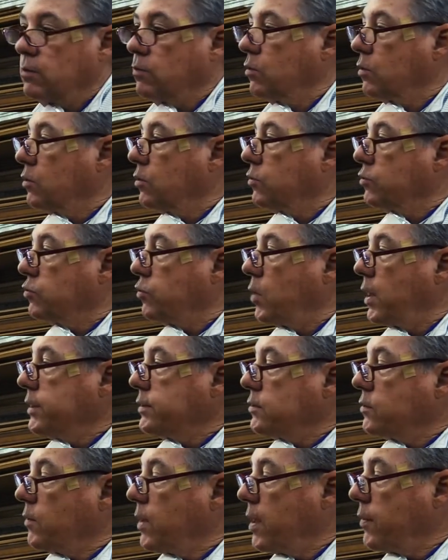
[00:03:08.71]
We'll go
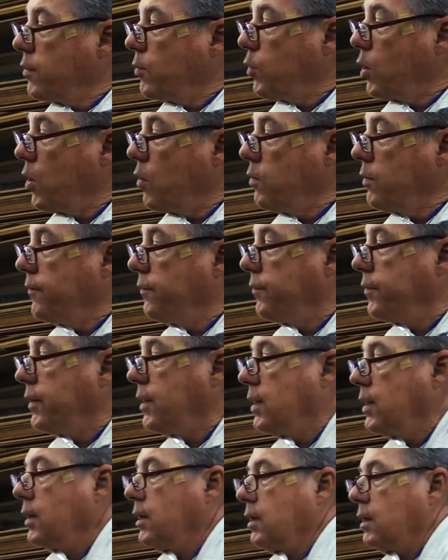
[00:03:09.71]
twice around the boat,
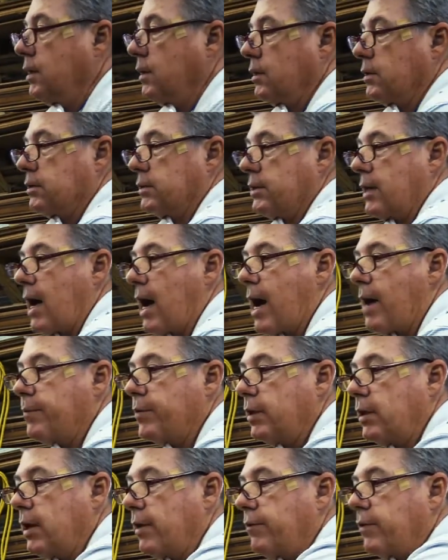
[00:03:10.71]

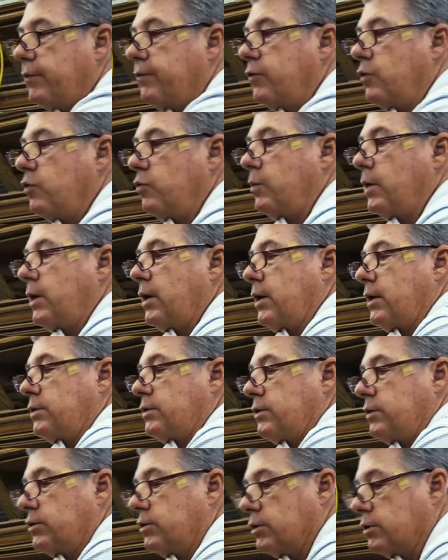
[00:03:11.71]
stopping every few
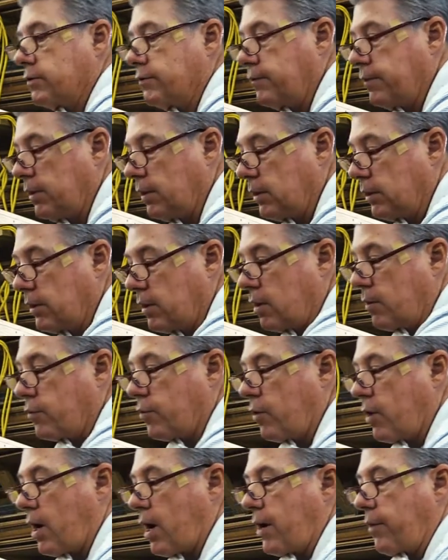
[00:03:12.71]
minutes and just feeling our
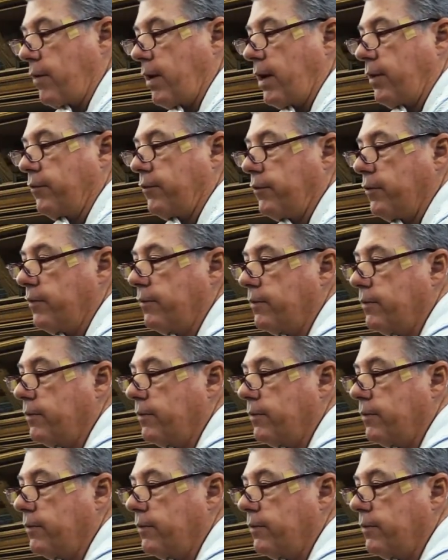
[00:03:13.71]
progress.